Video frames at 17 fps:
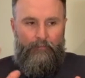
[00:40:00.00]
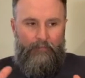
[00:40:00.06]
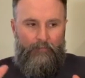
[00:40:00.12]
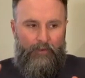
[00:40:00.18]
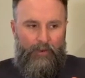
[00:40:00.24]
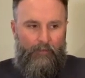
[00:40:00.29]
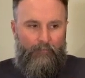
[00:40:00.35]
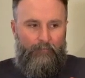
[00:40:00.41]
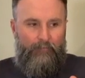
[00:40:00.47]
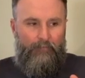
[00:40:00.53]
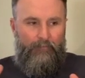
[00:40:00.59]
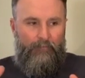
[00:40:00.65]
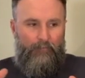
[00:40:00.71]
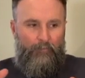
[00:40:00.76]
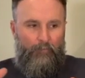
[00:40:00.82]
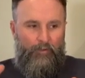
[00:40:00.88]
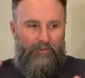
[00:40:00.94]
you know,
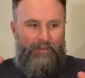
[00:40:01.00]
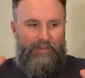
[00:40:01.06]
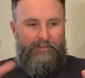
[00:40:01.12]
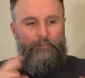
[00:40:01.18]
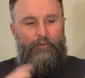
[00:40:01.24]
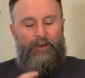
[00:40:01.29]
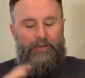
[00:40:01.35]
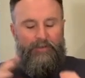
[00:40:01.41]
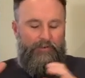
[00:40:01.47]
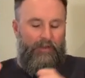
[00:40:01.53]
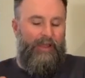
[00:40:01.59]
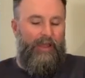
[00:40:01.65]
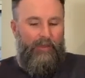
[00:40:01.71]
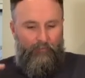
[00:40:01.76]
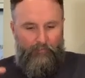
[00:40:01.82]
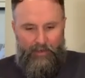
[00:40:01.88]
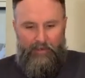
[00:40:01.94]
with this push like
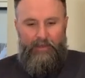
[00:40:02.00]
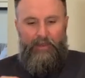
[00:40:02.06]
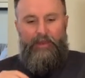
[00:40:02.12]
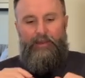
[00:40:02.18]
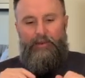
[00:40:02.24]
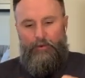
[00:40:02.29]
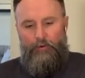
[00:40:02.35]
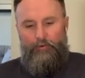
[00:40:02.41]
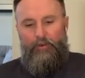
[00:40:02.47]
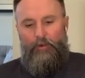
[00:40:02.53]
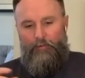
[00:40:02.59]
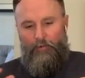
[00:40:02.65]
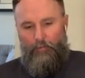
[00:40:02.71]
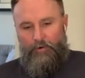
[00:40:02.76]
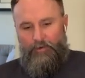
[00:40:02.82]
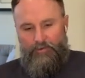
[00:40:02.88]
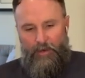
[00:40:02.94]
on LinkedIn and YouTube that
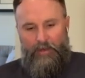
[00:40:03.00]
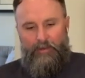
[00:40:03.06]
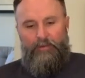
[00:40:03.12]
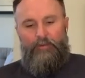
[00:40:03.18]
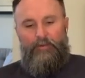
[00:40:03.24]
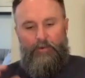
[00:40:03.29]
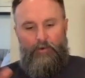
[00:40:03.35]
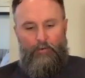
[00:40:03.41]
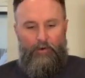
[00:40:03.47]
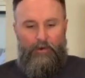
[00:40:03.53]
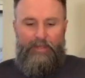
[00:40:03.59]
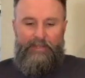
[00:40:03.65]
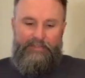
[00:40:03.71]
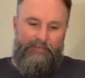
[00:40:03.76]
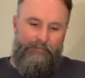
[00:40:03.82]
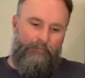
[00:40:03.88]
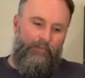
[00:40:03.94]
we're trying to do, we'll get
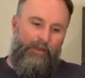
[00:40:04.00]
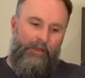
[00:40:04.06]
some